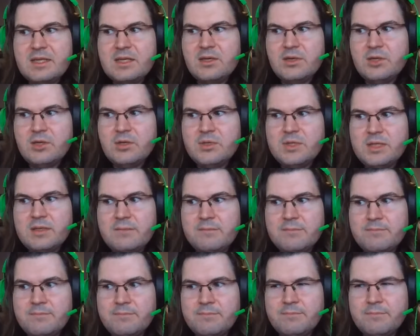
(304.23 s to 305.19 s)
they're
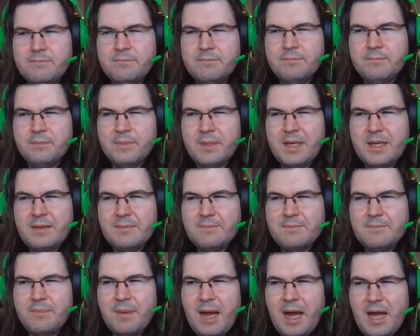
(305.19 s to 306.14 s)
using like
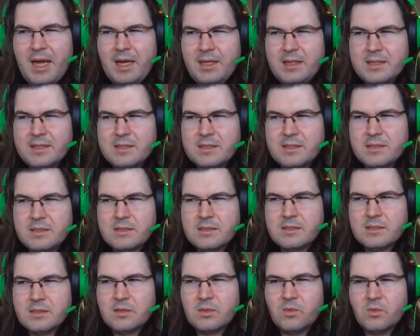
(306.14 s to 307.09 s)

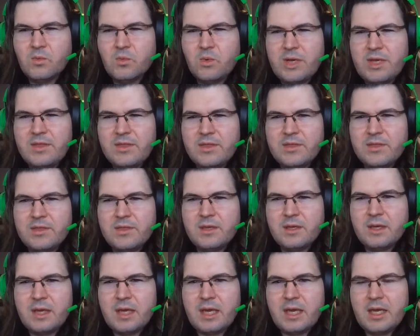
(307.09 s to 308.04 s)
box with
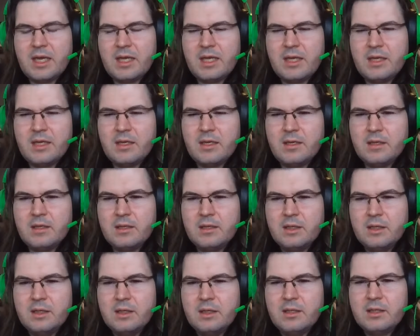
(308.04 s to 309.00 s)
a
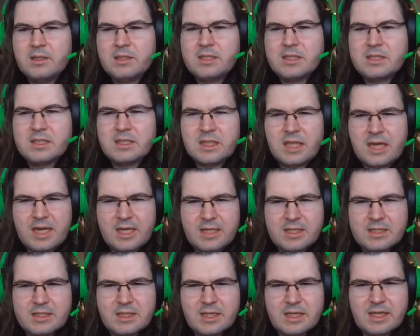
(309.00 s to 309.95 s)

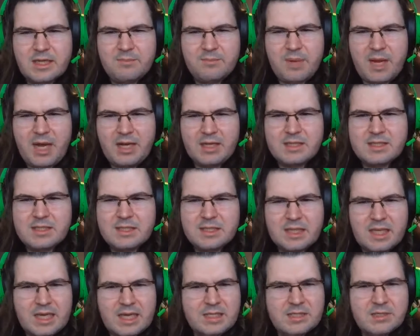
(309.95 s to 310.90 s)
slice, like a box
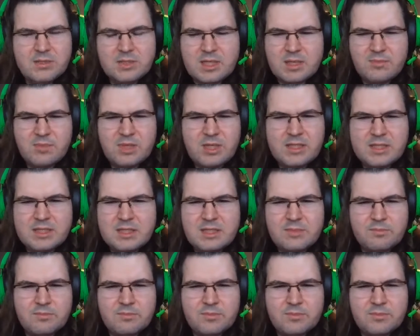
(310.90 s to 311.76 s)
slice or something is the